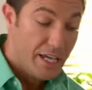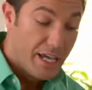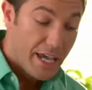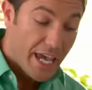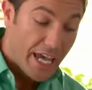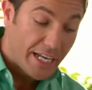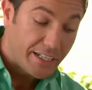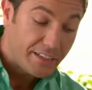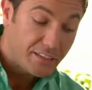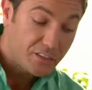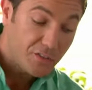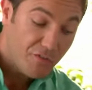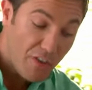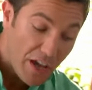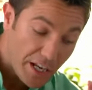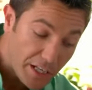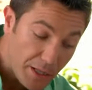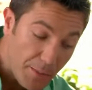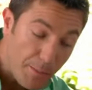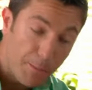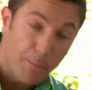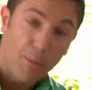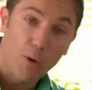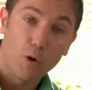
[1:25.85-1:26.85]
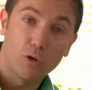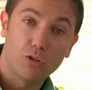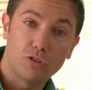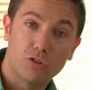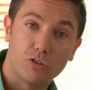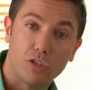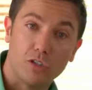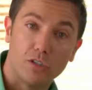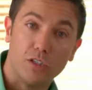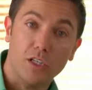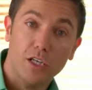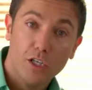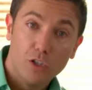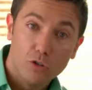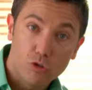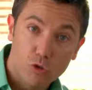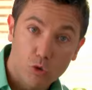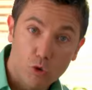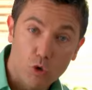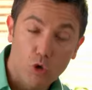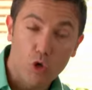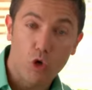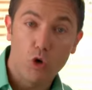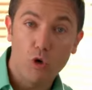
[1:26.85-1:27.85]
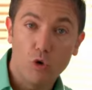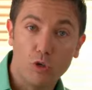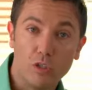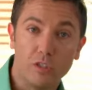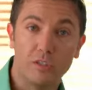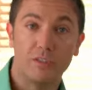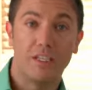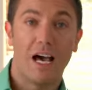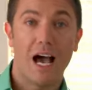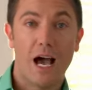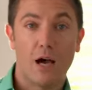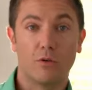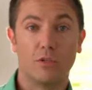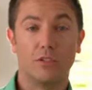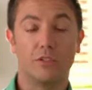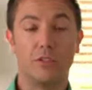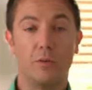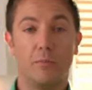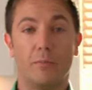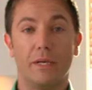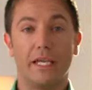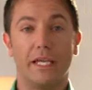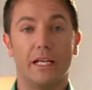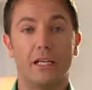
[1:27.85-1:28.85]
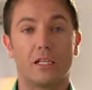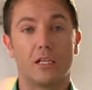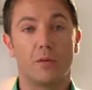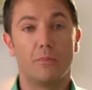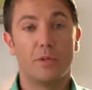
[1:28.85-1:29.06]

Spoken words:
And it's very important to cool down the milk,